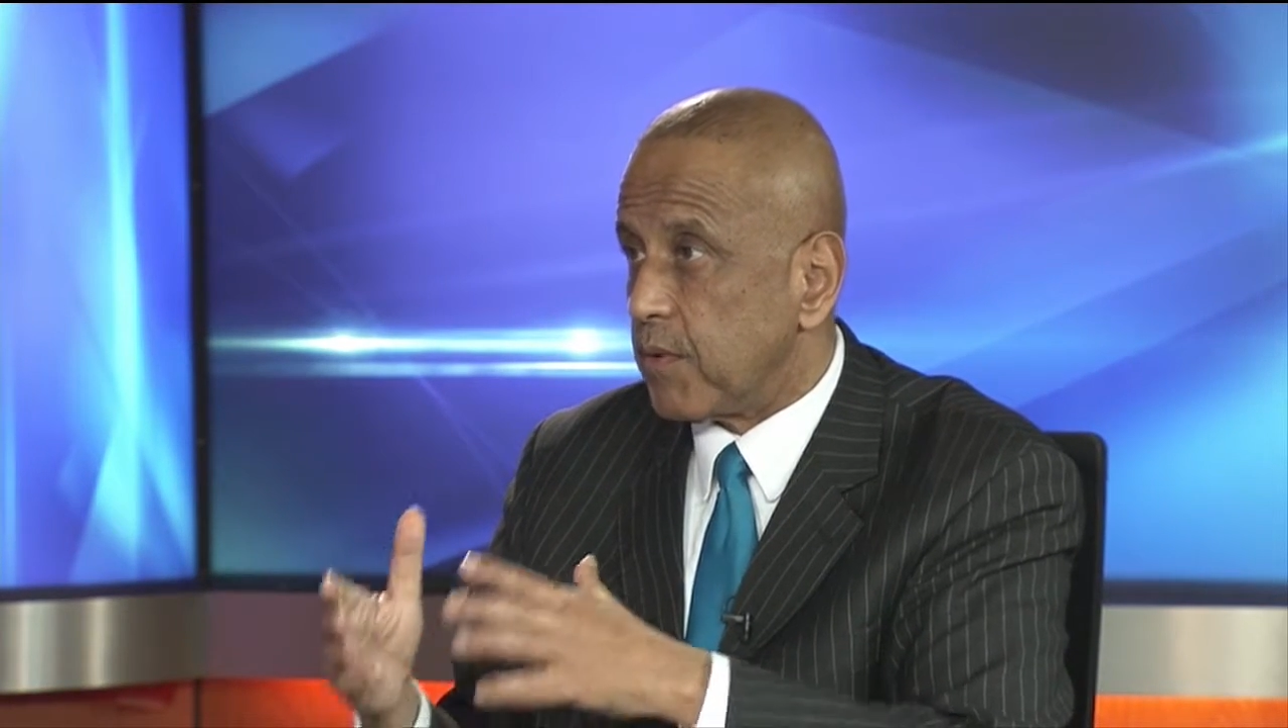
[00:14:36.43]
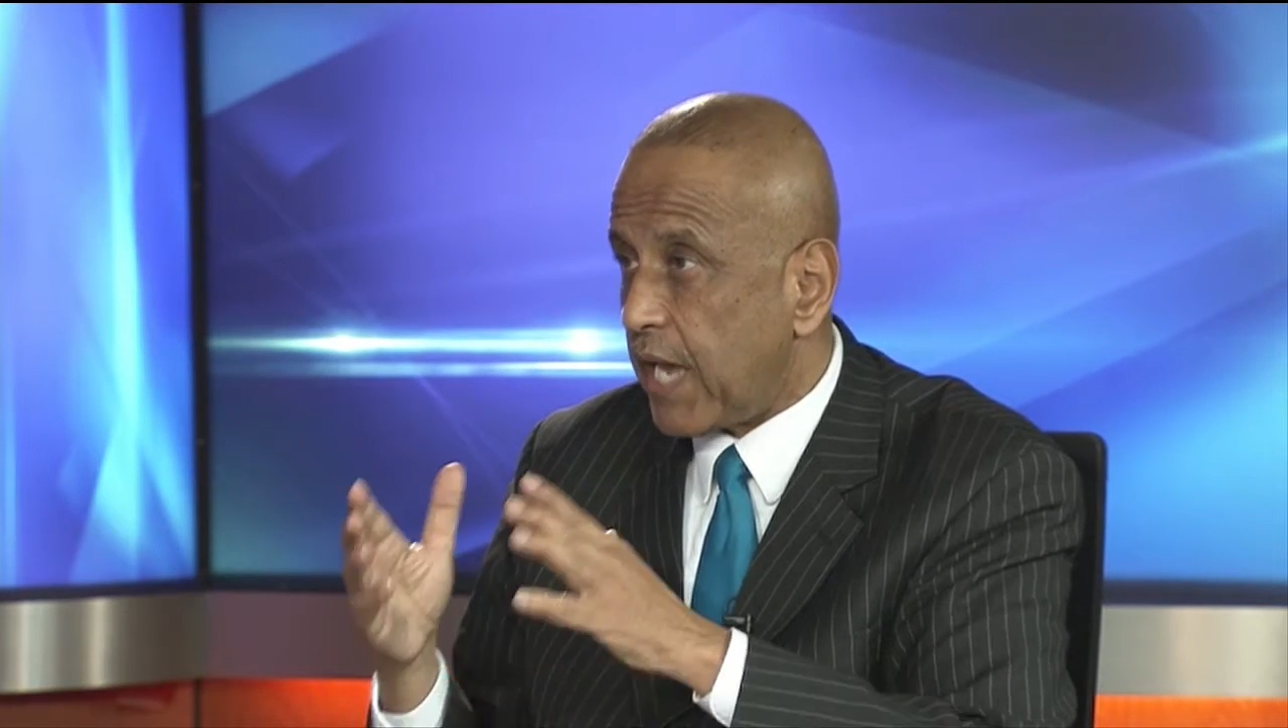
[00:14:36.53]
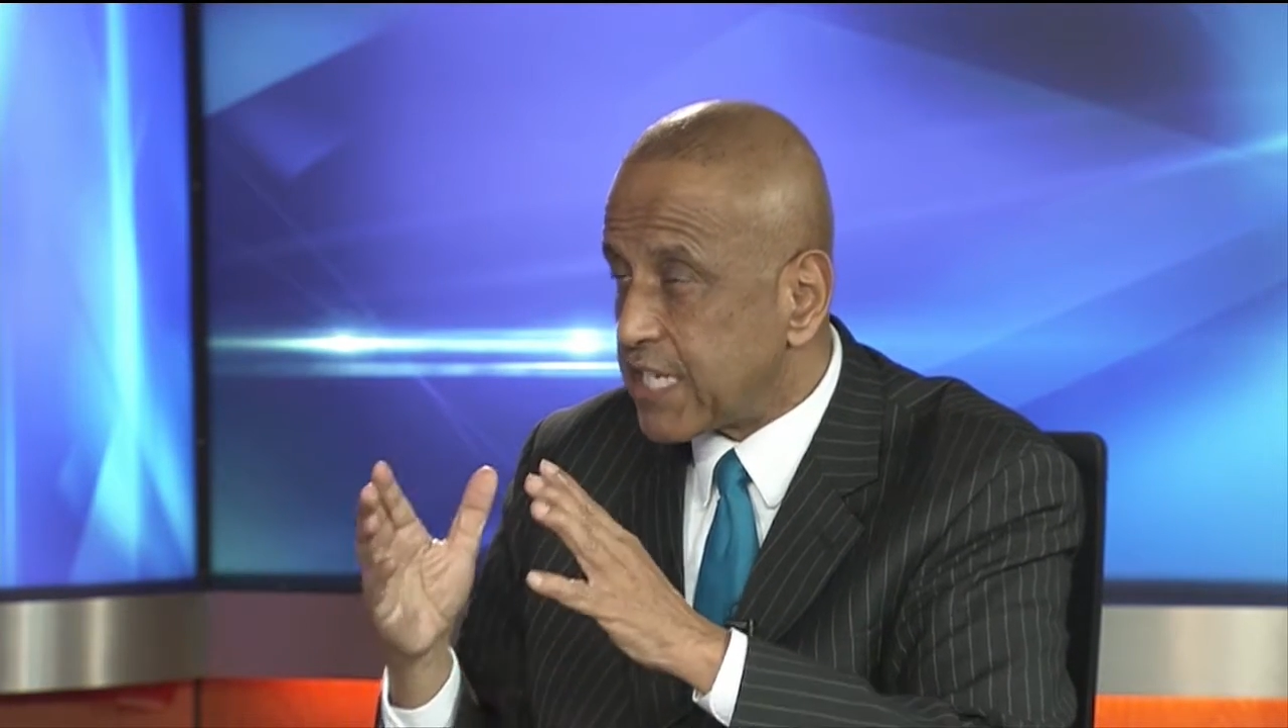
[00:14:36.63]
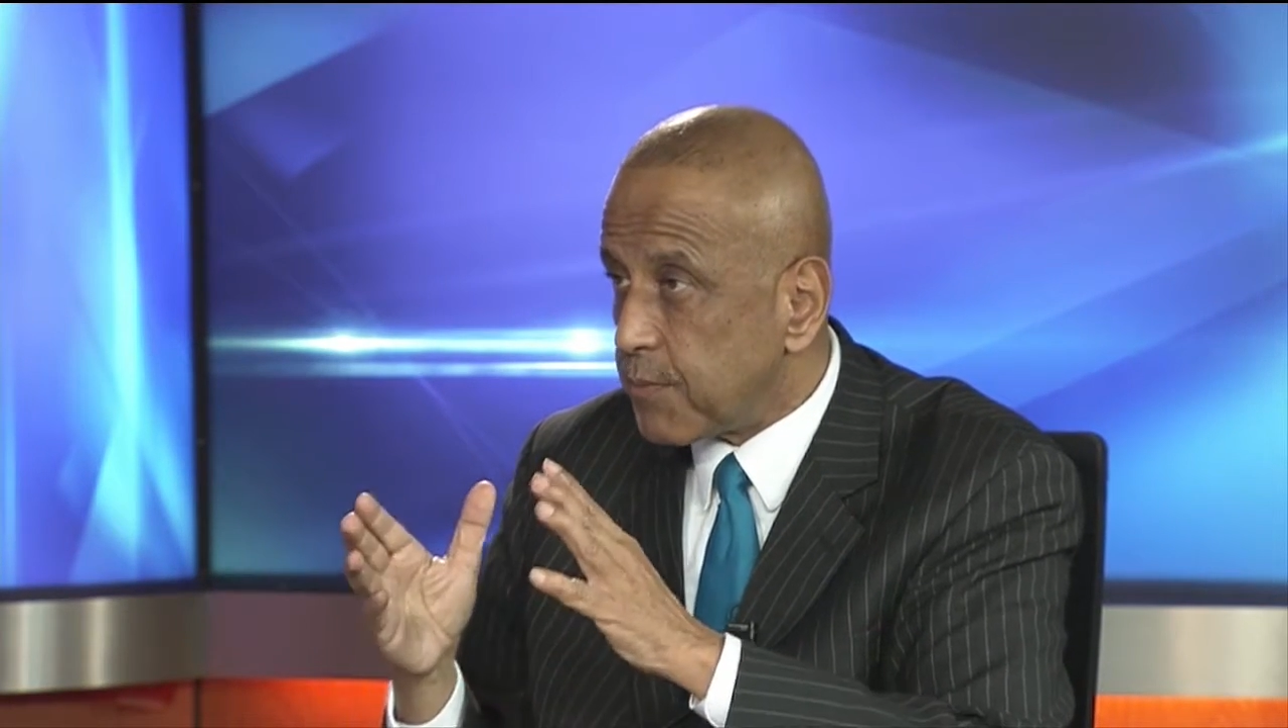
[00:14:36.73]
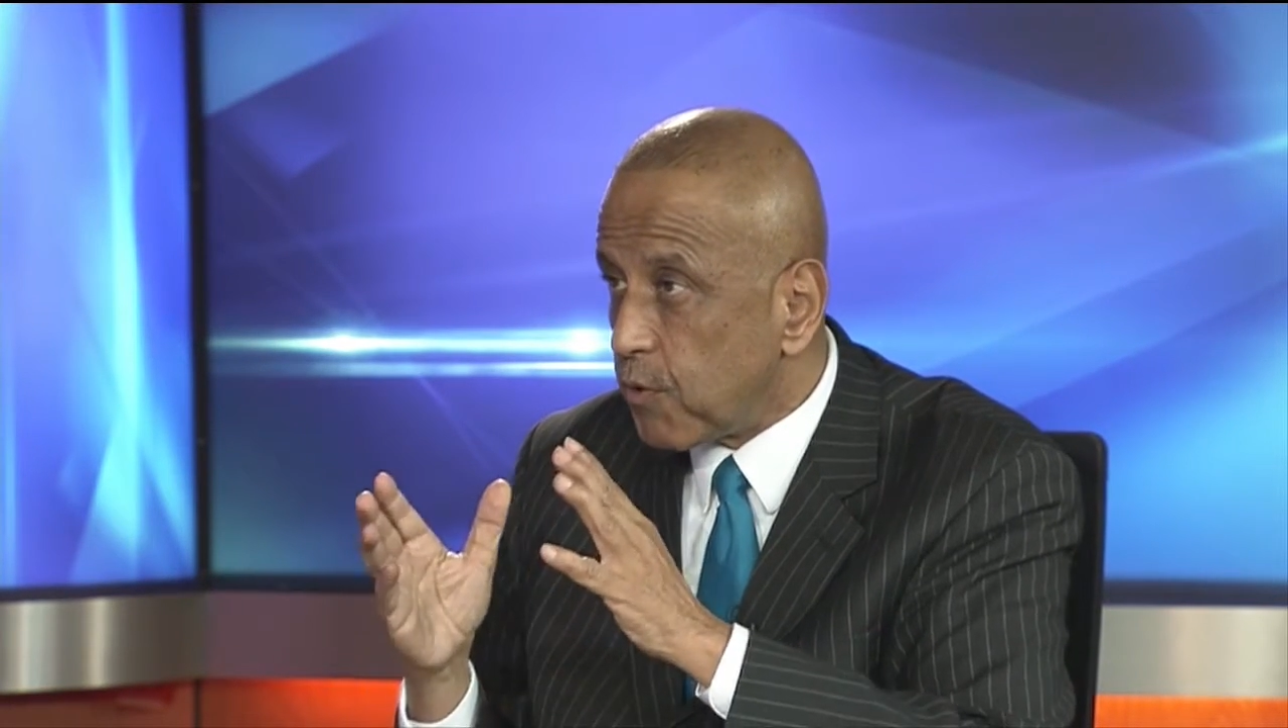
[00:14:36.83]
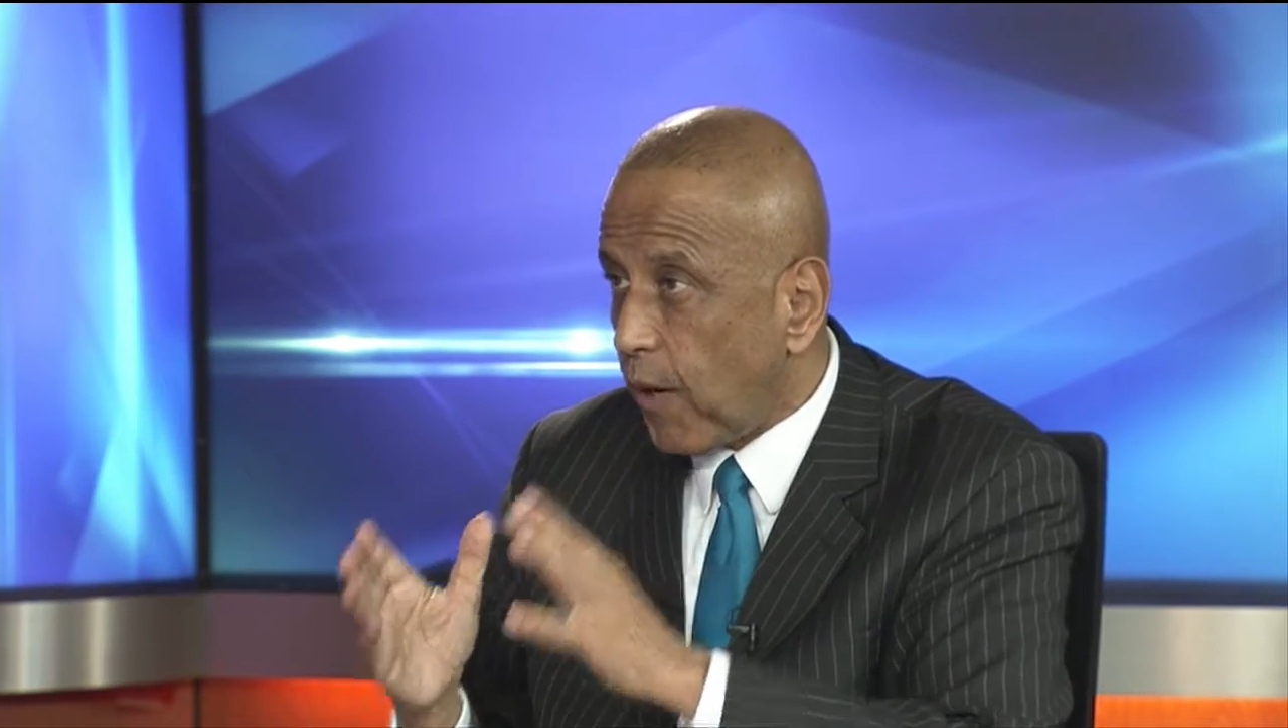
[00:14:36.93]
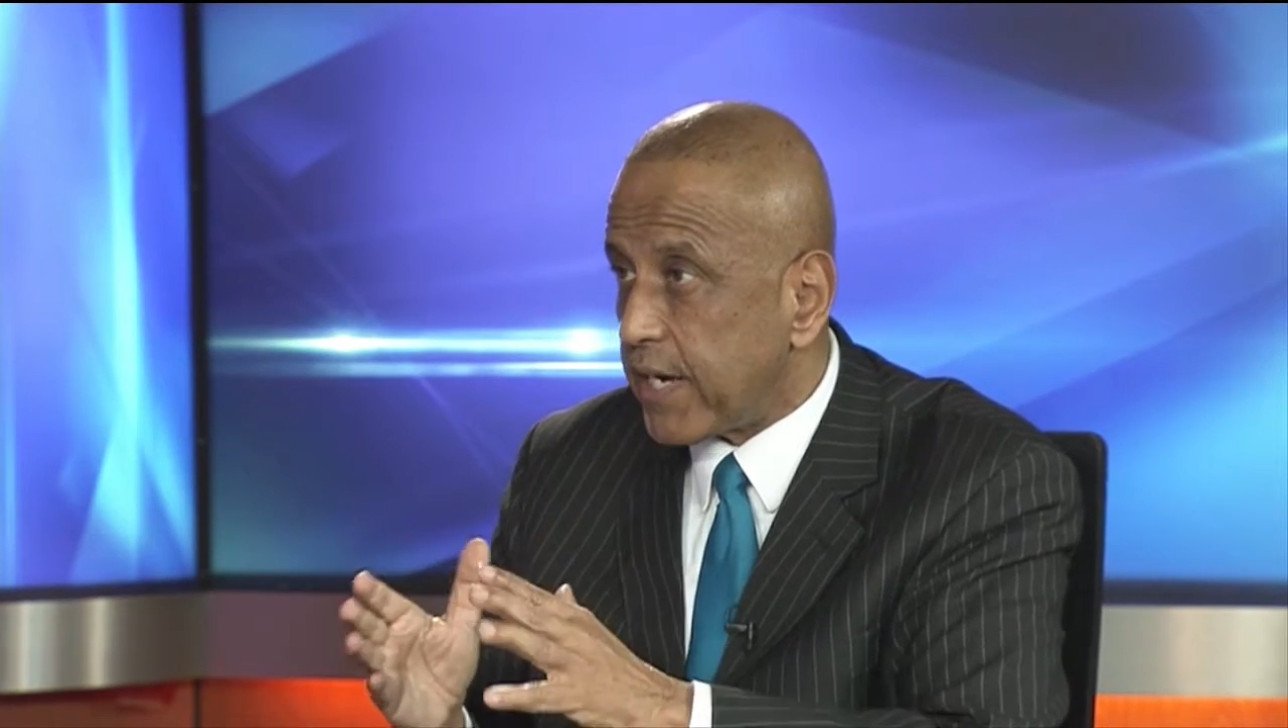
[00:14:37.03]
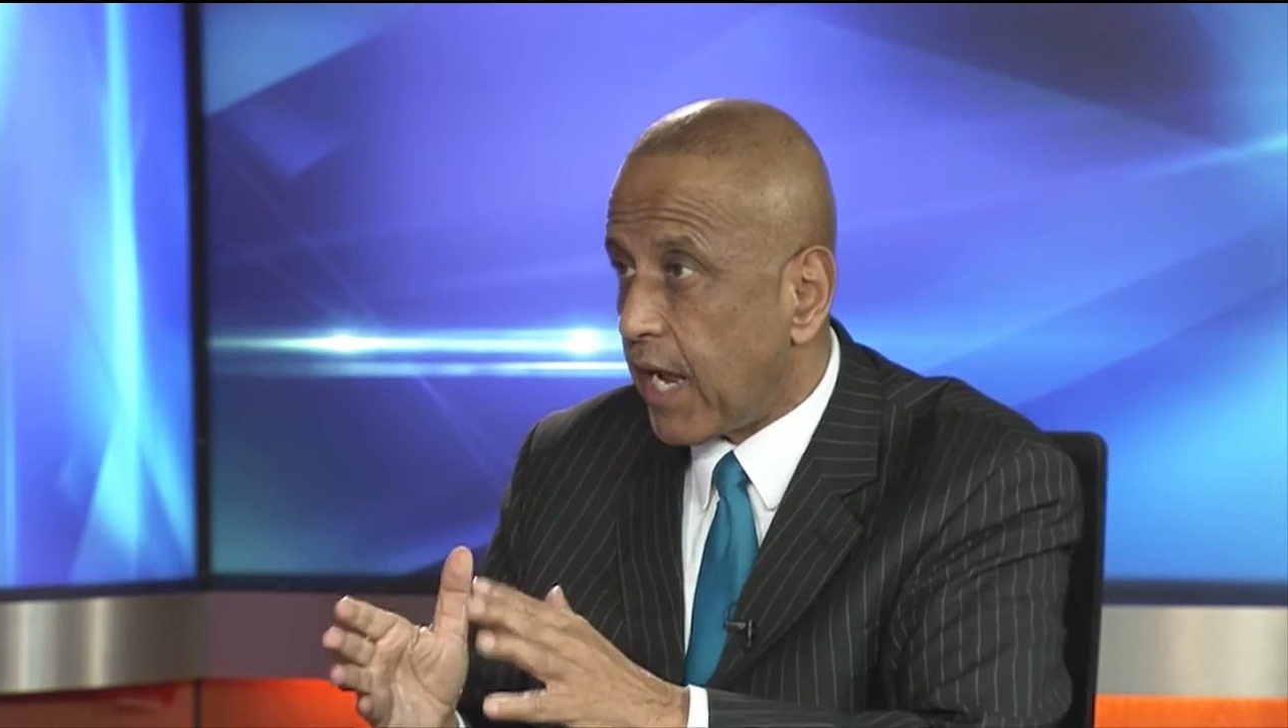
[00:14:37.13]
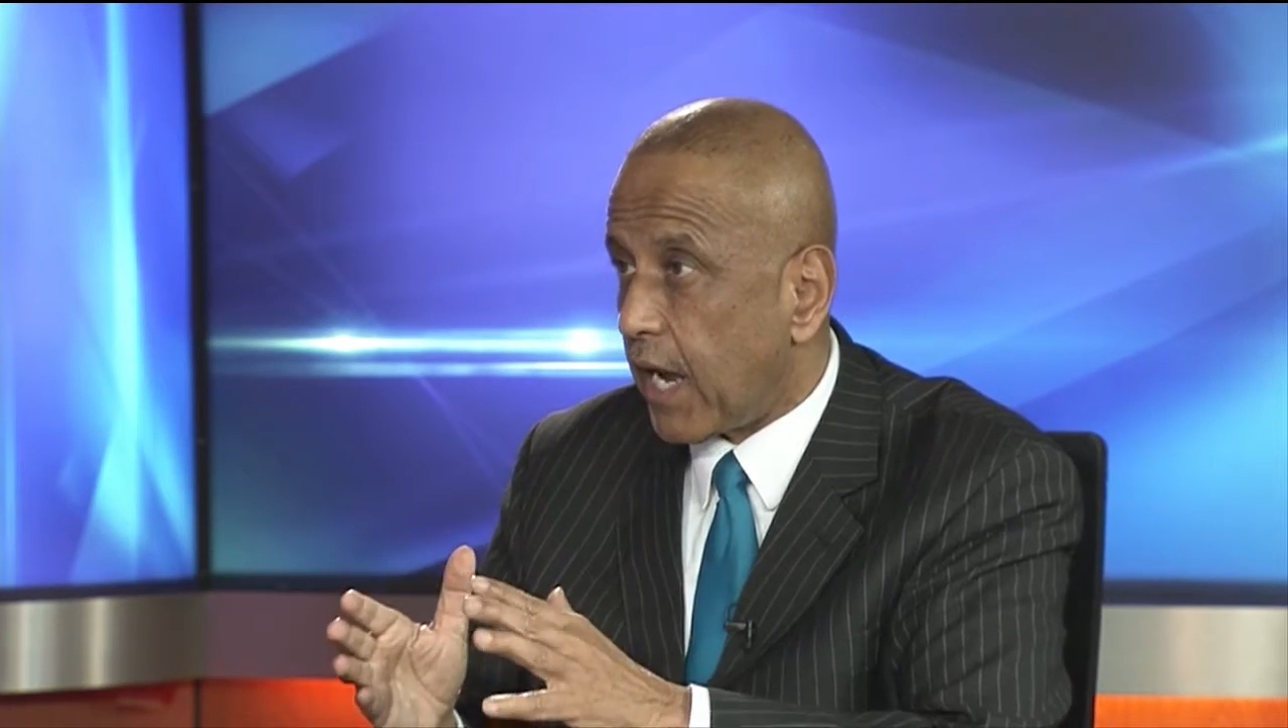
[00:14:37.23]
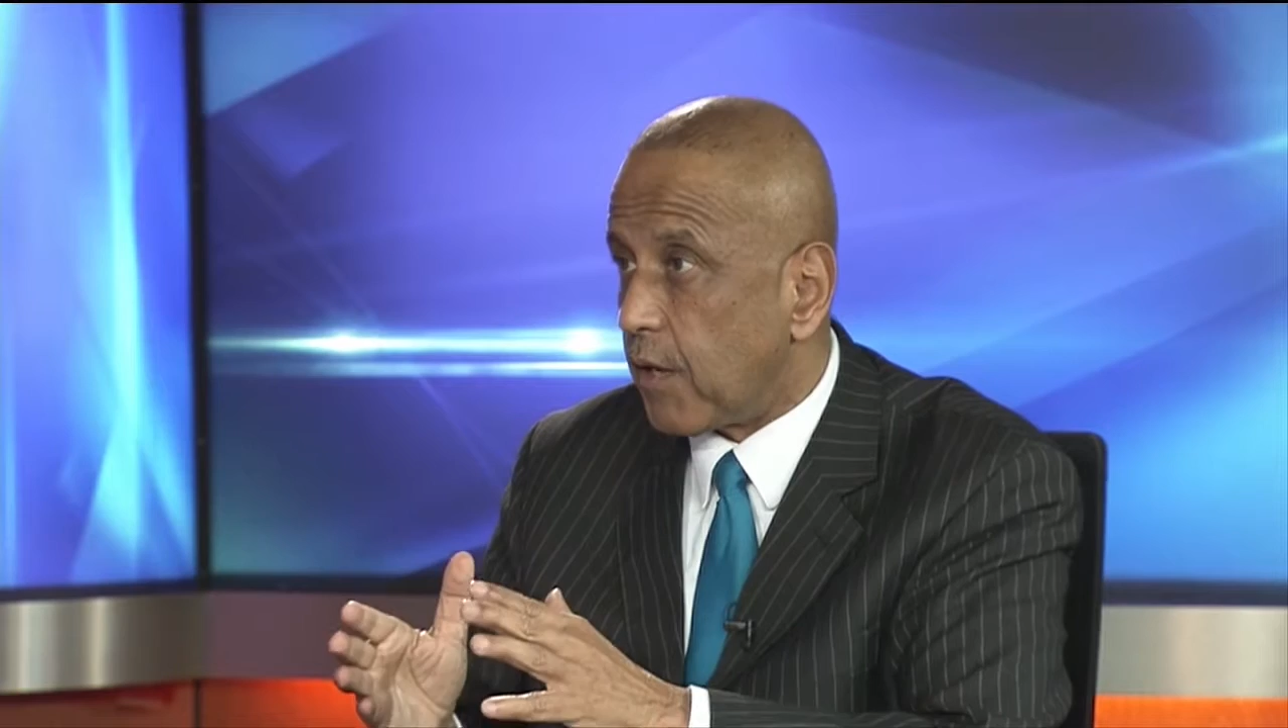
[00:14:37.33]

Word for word: It has to be right well, now.